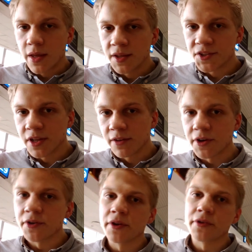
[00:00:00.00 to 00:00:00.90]
it's still
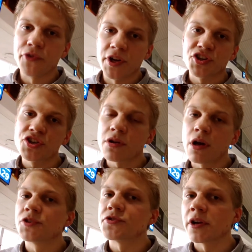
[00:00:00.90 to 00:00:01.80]
very rich
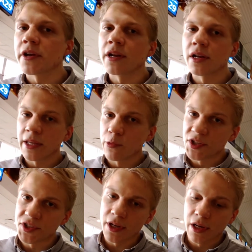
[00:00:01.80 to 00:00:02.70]
culturally and
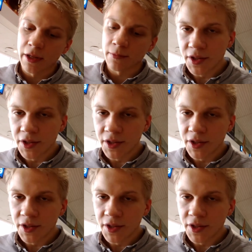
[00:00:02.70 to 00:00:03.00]
linguistically.